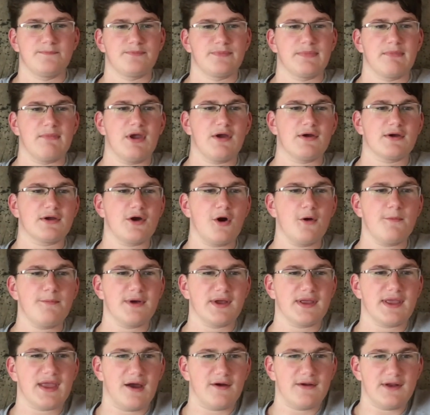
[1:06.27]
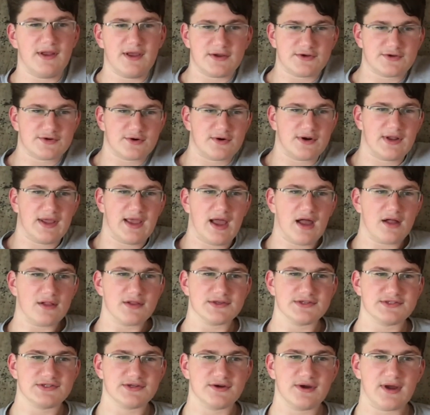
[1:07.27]
Maricopa County Attorney
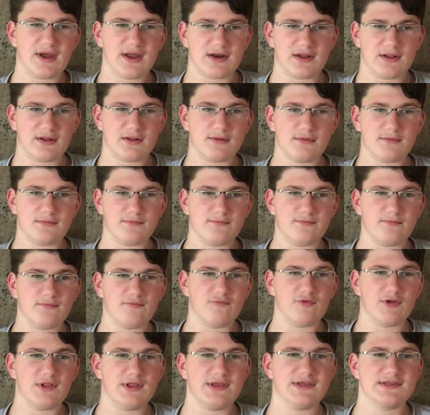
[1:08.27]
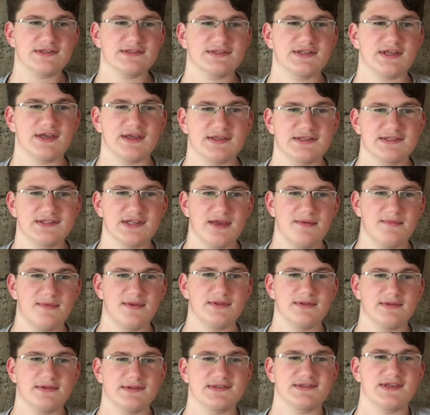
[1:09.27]
Allister Adel released a
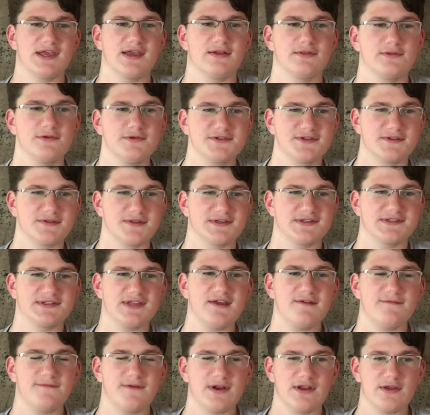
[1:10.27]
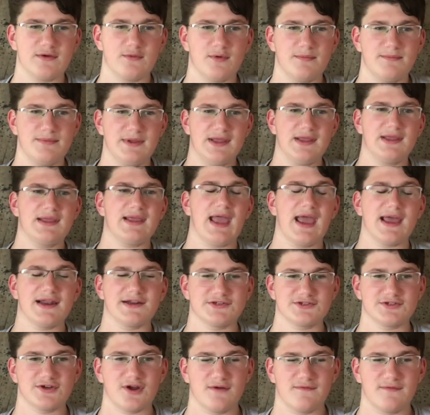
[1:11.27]
statement saying losing the state funding would be
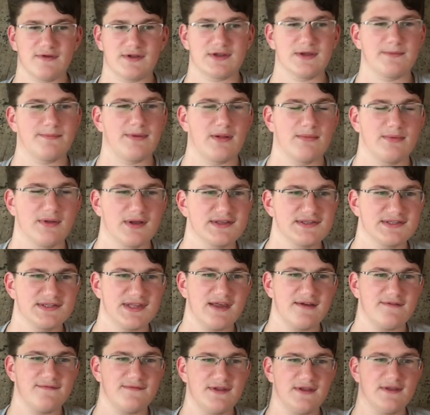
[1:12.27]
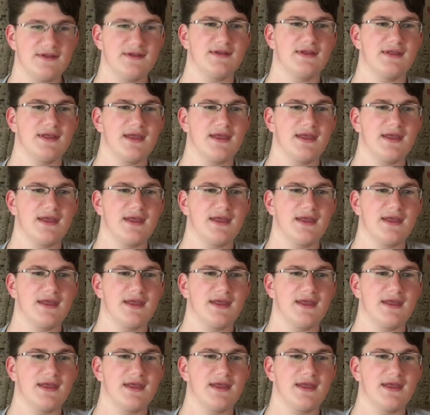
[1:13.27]
catastrophic to public safety.